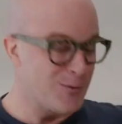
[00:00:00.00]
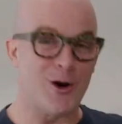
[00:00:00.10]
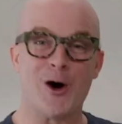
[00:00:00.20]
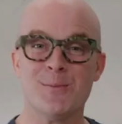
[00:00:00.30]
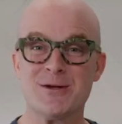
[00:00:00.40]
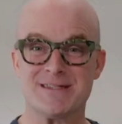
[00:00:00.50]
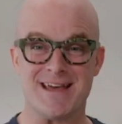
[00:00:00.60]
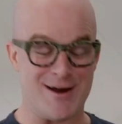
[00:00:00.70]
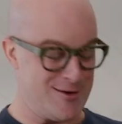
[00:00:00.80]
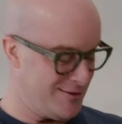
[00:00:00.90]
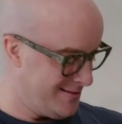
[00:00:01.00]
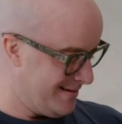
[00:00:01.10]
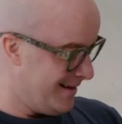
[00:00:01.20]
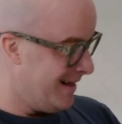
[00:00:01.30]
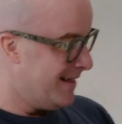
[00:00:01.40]
We're almost there.
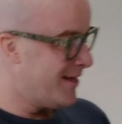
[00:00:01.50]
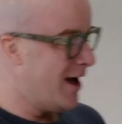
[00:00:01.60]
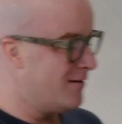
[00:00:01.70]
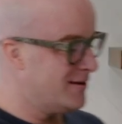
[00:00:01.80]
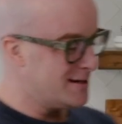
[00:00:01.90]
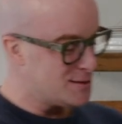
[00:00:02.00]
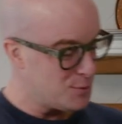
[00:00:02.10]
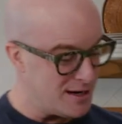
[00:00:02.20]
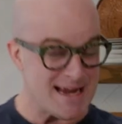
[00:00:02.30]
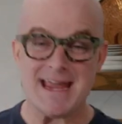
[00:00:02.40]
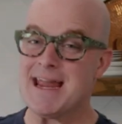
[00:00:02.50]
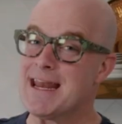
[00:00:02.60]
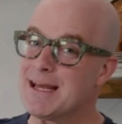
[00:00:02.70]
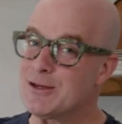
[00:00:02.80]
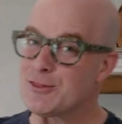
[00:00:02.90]
The oven is
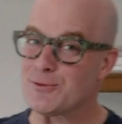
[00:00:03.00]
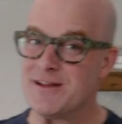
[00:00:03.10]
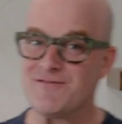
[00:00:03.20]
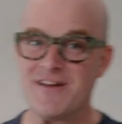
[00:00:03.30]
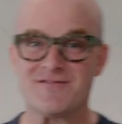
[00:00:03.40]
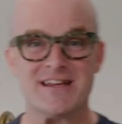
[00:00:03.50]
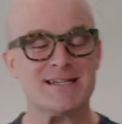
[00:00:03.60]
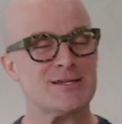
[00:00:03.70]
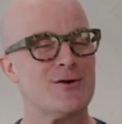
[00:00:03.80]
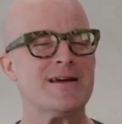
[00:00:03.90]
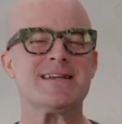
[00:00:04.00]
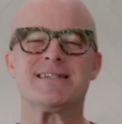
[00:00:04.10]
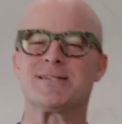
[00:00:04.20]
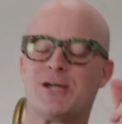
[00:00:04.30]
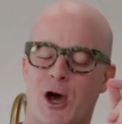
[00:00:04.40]
preheated to 350, so it
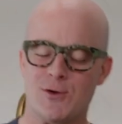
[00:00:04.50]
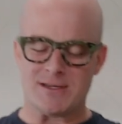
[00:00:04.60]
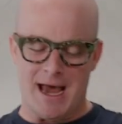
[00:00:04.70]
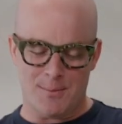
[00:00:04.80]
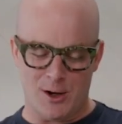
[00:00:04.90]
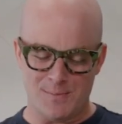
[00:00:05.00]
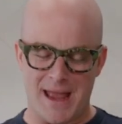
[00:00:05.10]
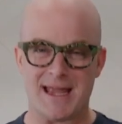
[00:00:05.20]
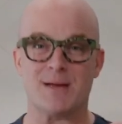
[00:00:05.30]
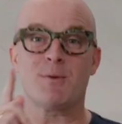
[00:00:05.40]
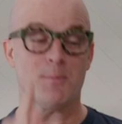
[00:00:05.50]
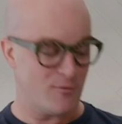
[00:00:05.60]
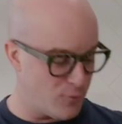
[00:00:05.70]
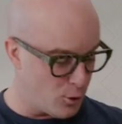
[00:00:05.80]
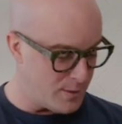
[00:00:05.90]
is go time on baking. But
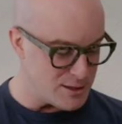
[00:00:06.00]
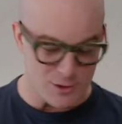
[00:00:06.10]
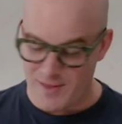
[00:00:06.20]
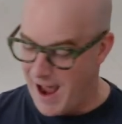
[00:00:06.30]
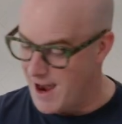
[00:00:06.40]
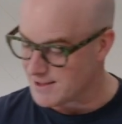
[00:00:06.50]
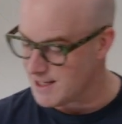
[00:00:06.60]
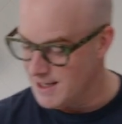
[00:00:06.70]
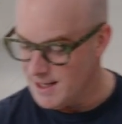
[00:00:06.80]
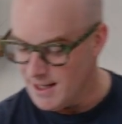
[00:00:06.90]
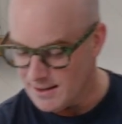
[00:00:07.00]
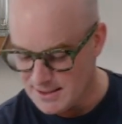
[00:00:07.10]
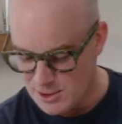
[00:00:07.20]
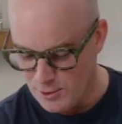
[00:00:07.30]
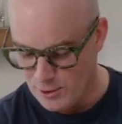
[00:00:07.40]
before we do that,
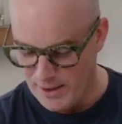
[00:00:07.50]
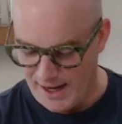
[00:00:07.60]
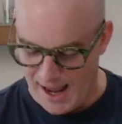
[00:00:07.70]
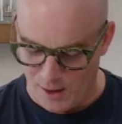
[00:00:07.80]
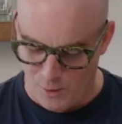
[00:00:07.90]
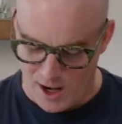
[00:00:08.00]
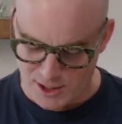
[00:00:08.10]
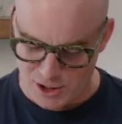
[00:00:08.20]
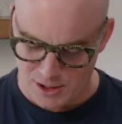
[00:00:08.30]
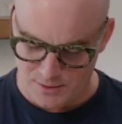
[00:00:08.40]
let's do a quick egg wash.